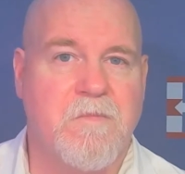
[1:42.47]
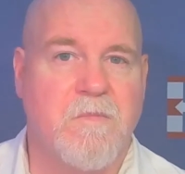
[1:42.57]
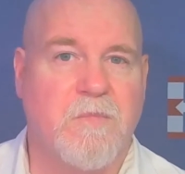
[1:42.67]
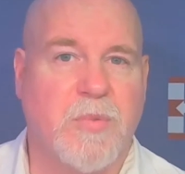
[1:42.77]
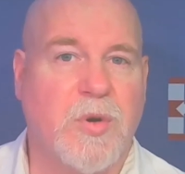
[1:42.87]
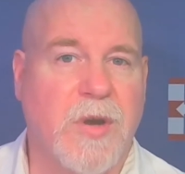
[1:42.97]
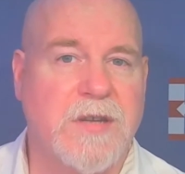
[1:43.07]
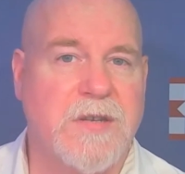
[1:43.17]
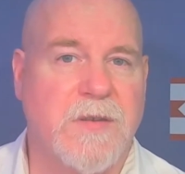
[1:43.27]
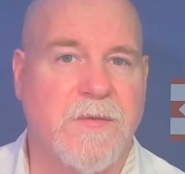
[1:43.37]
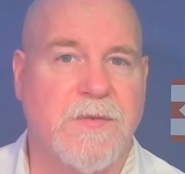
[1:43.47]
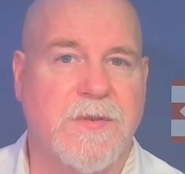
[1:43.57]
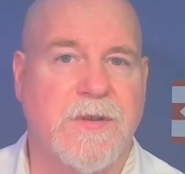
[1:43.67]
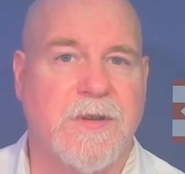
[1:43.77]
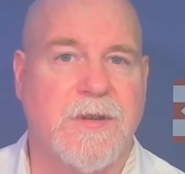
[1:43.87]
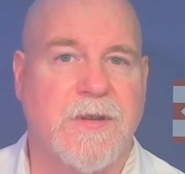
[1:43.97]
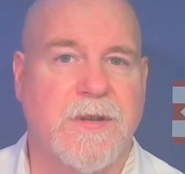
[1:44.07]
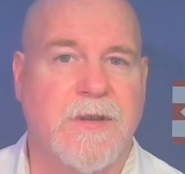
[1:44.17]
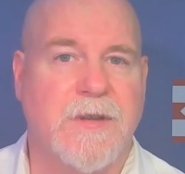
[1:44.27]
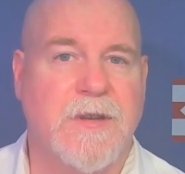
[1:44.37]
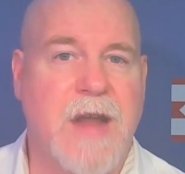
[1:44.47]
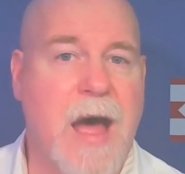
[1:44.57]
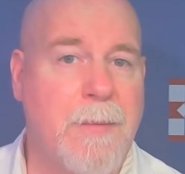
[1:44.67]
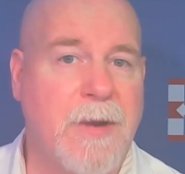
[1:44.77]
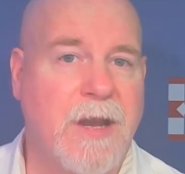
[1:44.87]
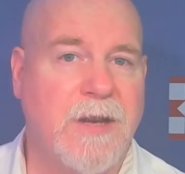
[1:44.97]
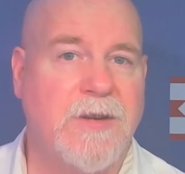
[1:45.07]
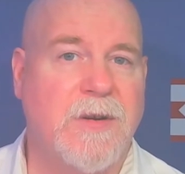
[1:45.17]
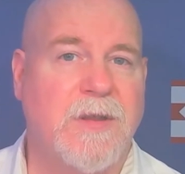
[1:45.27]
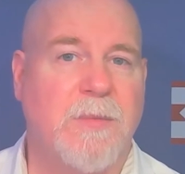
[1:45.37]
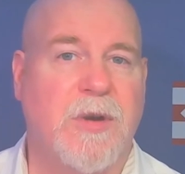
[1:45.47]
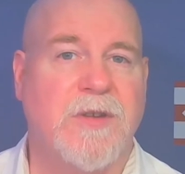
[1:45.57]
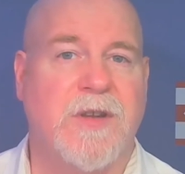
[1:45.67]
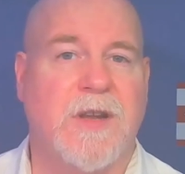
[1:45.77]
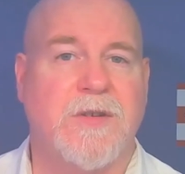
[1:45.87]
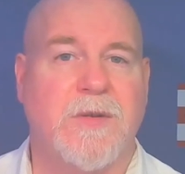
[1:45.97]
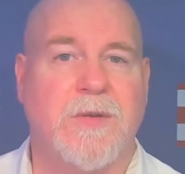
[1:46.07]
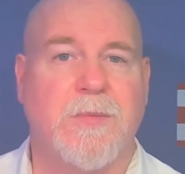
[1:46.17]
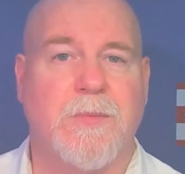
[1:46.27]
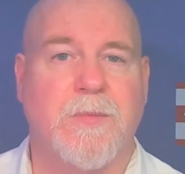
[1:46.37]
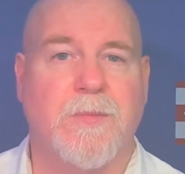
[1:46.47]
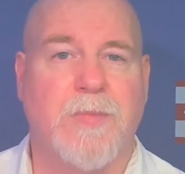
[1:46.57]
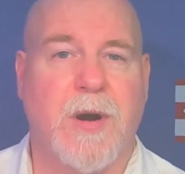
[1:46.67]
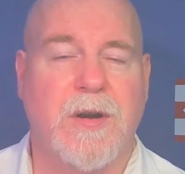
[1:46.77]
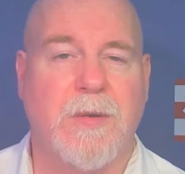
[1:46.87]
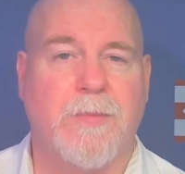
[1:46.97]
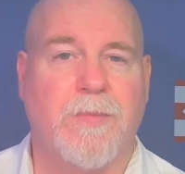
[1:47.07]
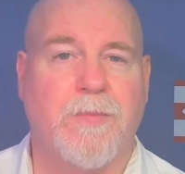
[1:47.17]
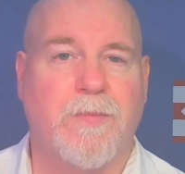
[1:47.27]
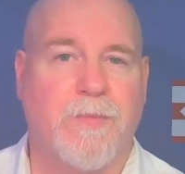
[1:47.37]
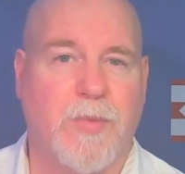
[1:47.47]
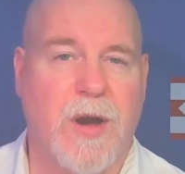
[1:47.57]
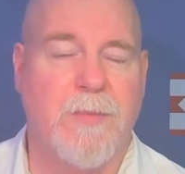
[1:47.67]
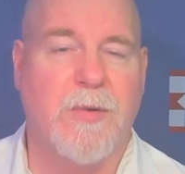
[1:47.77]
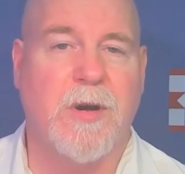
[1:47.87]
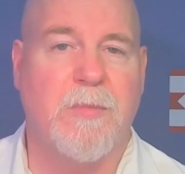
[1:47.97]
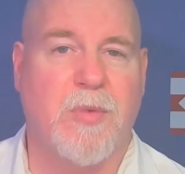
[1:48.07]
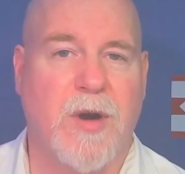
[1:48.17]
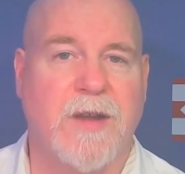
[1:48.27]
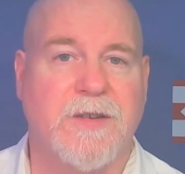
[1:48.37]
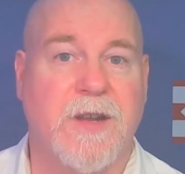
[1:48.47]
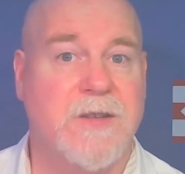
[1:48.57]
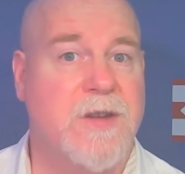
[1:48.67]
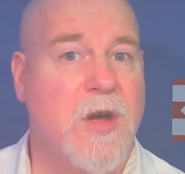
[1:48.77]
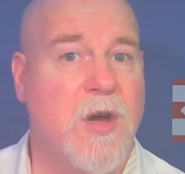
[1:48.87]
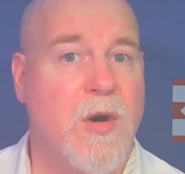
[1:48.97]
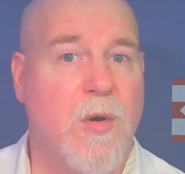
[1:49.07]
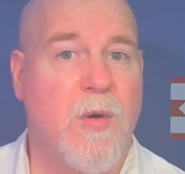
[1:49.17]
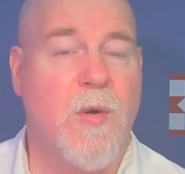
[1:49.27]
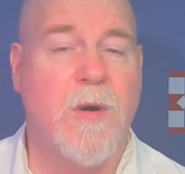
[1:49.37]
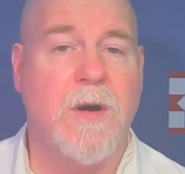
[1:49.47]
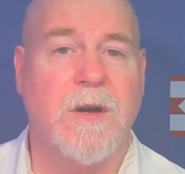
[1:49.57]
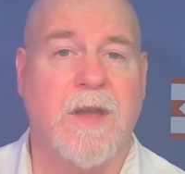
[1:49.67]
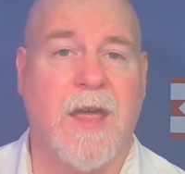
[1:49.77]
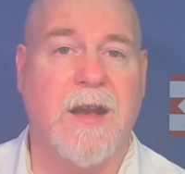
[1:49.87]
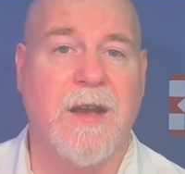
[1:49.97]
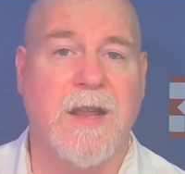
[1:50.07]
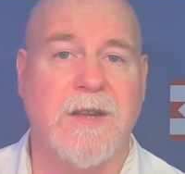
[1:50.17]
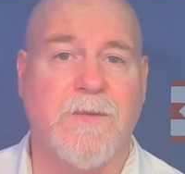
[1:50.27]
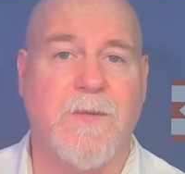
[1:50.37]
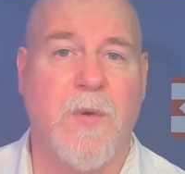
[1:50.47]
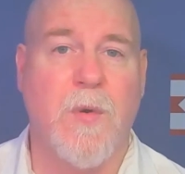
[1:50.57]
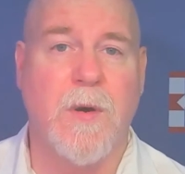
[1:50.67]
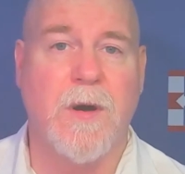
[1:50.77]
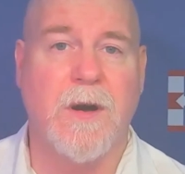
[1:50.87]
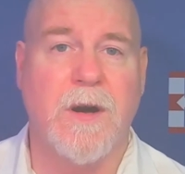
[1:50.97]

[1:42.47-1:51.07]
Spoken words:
progressives nominated during the presidential party primary process or candidates for